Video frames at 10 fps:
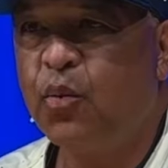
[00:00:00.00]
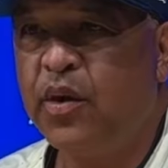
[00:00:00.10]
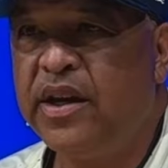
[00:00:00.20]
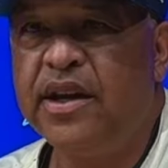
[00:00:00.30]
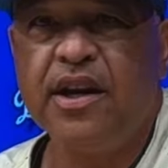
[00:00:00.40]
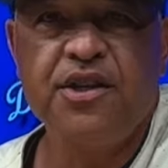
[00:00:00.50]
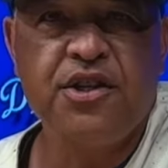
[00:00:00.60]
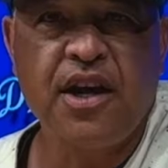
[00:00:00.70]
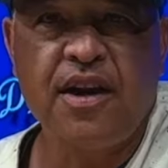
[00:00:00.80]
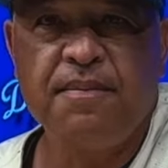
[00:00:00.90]
he did his
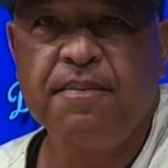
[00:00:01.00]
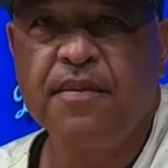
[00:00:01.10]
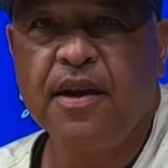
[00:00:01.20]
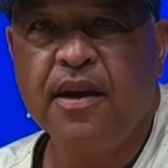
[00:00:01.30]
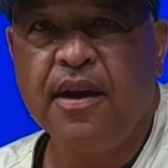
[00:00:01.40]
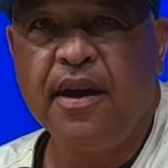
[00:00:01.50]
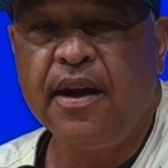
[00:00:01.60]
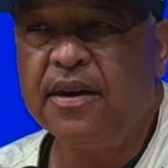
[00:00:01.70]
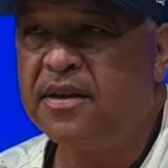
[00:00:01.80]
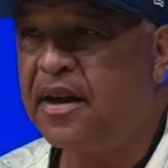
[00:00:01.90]
job,
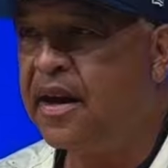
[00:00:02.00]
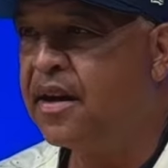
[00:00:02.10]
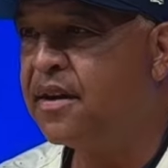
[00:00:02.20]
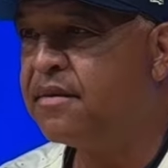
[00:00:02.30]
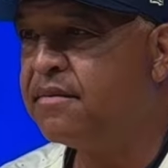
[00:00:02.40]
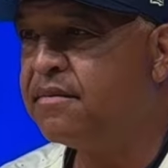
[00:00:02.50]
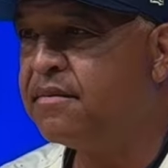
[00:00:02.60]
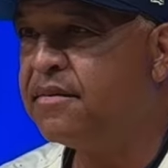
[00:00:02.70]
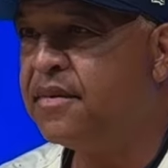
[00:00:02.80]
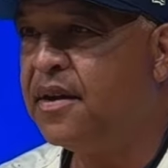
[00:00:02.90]
and to kind
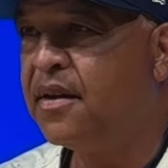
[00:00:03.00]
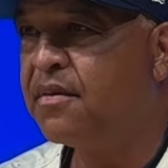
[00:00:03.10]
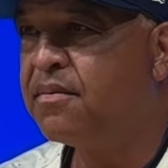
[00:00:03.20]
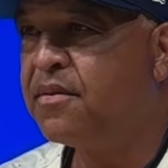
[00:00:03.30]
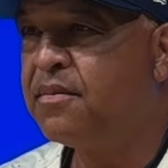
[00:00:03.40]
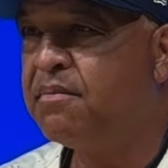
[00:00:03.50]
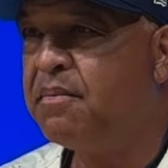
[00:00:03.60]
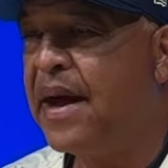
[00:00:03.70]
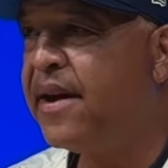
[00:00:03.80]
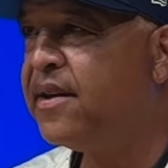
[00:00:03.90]
of,
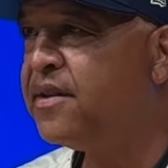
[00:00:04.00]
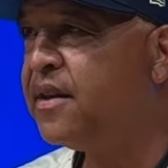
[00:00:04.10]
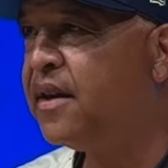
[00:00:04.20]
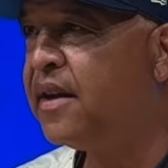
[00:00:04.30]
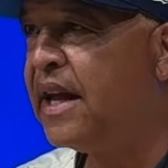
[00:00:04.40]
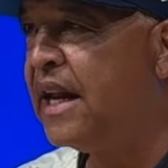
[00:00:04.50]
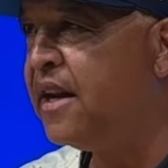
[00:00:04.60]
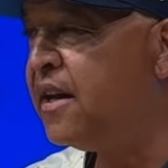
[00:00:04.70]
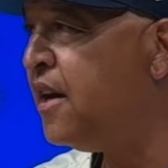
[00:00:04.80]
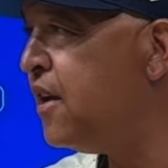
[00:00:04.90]
manage an
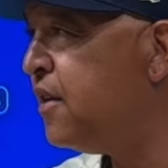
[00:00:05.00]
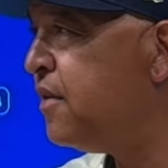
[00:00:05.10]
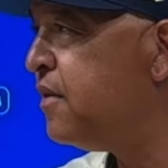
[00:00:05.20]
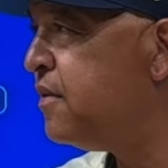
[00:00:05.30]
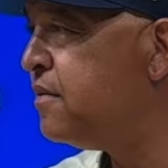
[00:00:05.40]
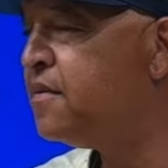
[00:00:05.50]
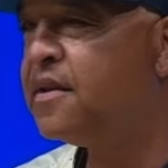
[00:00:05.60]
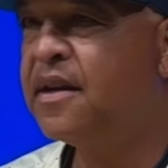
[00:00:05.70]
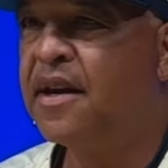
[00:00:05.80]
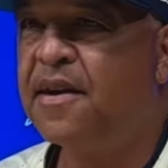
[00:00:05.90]
inning here
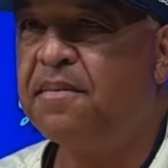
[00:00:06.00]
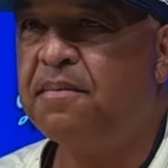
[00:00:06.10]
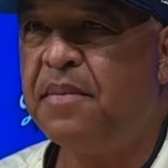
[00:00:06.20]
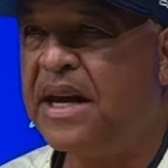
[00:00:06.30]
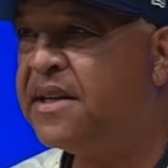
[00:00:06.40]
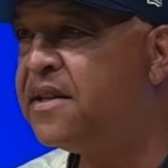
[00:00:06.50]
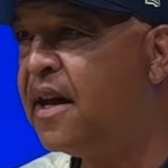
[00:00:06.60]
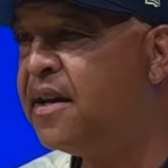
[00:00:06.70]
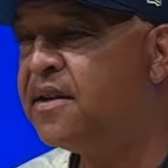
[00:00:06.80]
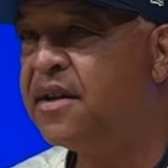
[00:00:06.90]
made
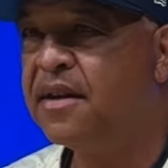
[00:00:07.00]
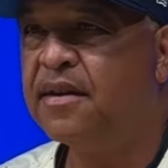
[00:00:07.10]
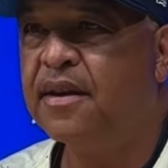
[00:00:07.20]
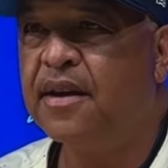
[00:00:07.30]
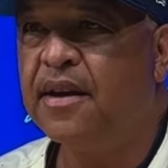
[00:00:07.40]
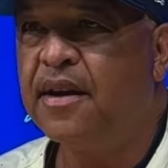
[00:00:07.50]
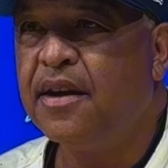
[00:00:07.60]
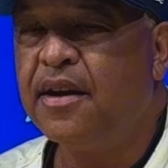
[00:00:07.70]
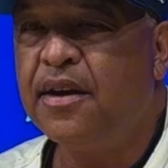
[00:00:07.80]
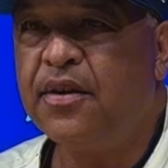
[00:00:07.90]
sense, and
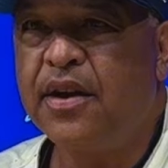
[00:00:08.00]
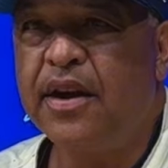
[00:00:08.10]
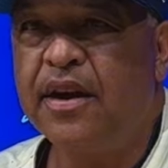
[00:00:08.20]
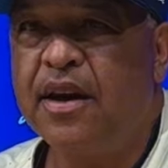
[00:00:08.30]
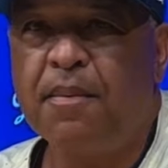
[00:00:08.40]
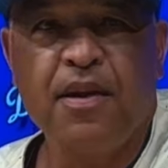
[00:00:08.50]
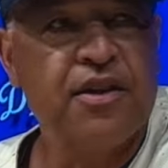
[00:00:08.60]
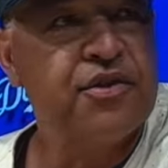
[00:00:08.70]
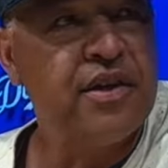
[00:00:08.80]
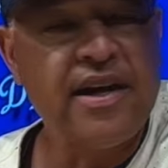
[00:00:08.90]
he'll get a couple
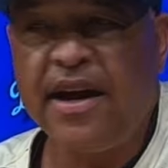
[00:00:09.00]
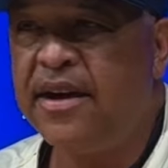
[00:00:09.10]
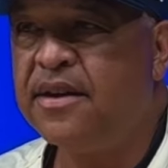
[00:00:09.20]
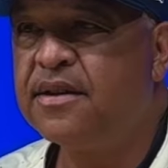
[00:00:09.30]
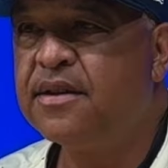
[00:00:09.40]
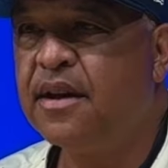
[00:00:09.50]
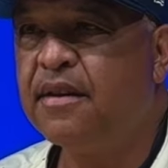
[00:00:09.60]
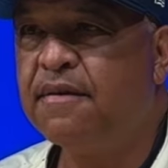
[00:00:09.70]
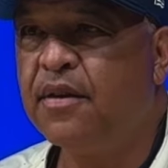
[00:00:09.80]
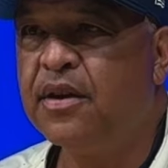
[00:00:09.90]
extra days
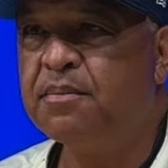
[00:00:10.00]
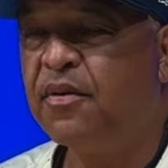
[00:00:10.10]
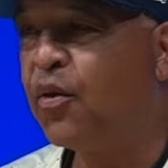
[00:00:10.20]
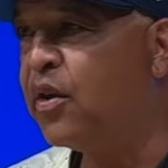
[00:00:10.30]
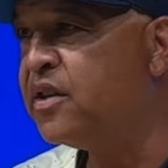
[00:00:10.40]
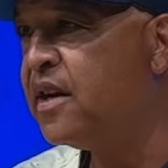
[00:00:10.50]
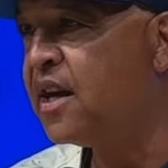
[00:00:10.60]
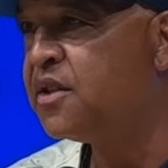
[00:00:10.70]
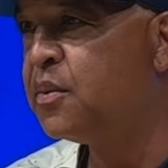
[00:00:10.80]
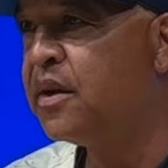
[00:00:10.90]
for his
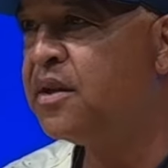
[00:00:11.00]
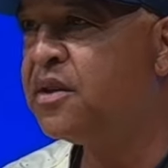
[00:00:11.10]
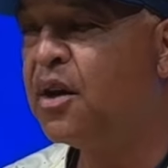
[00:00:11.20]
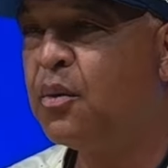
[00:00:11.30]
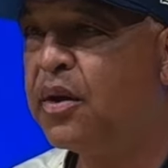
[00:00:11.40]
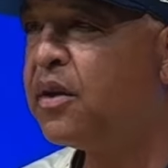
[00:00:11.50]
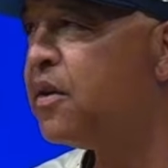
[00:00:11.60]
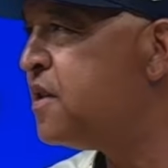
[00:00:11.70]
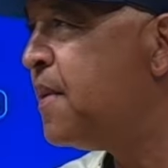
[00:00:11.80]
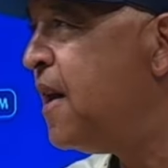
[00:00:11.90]
next one, so we're in a
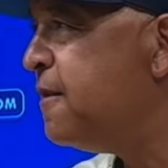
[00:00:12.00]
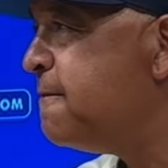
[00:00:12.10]
good spot.